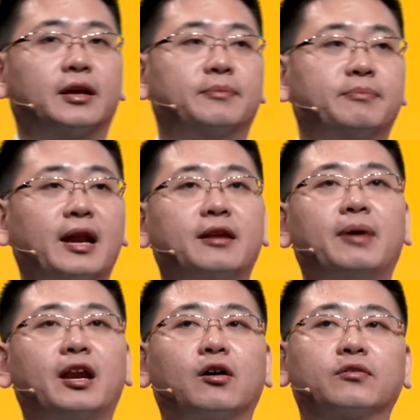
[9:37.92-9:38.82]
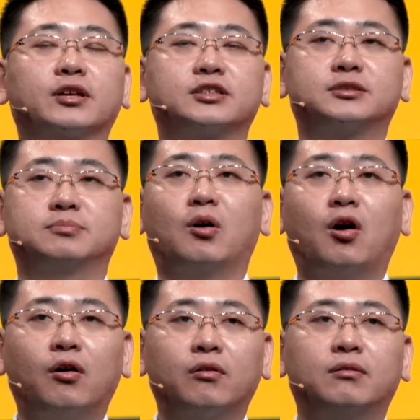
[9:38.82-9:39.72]
many of the
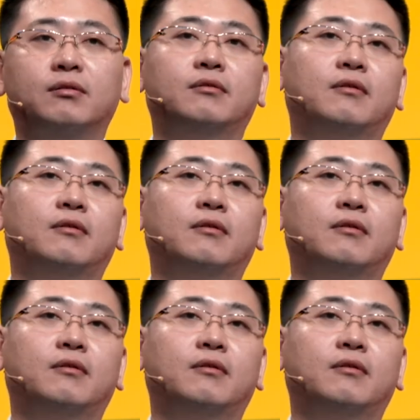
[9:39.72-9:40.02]
small